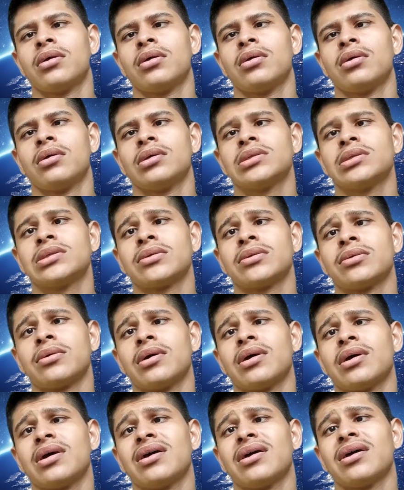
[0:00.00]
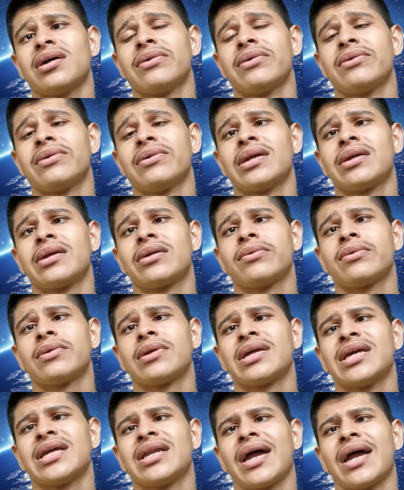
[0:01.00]
So you need to
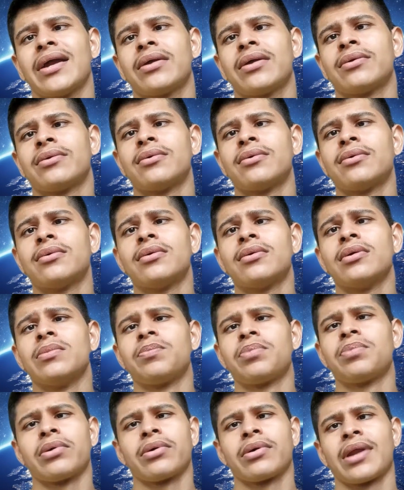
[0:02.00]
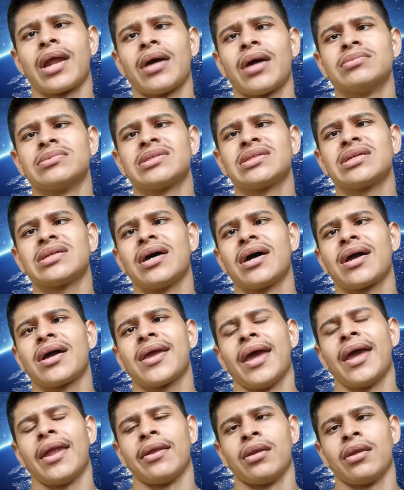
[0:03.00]
rewrite whole programs
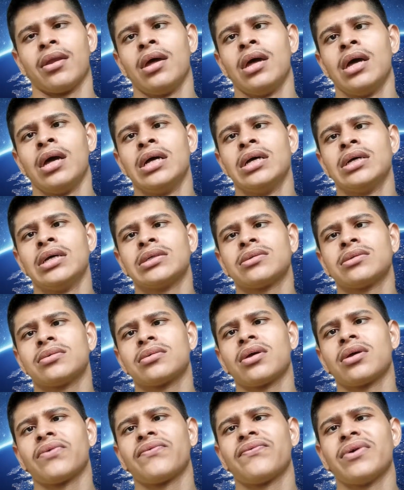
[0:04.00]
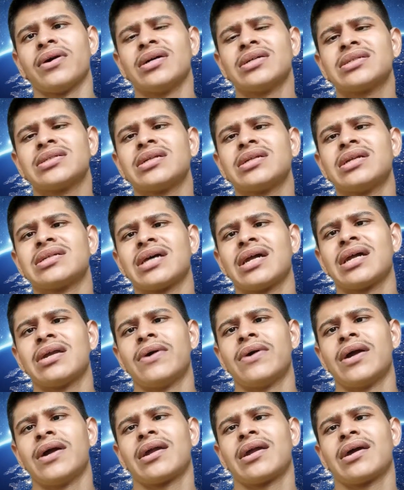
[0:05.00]
again. So the first
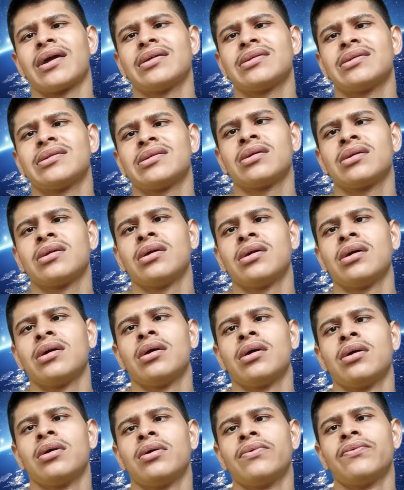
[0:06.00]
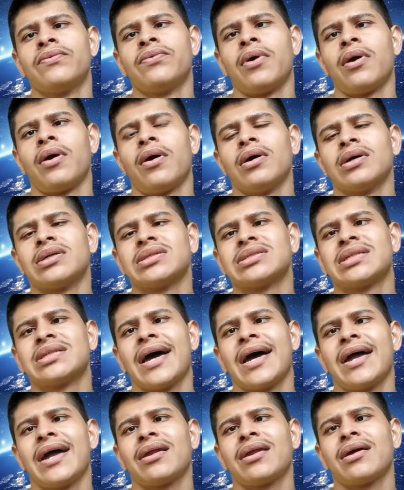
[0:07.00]
disadvantage was
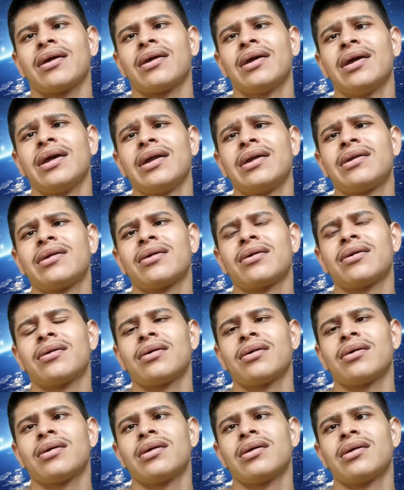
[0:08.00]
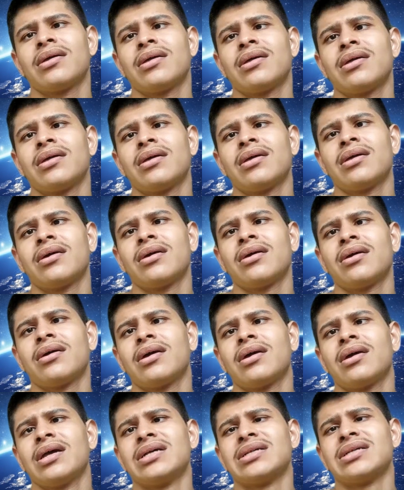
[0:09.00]
that it
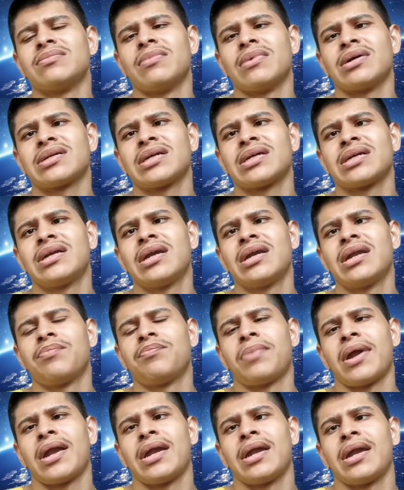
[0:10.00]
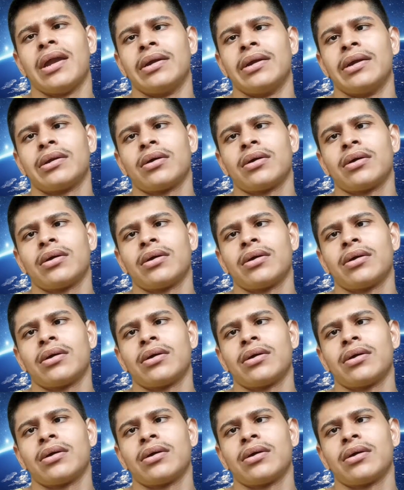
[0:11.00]
is machine dependent.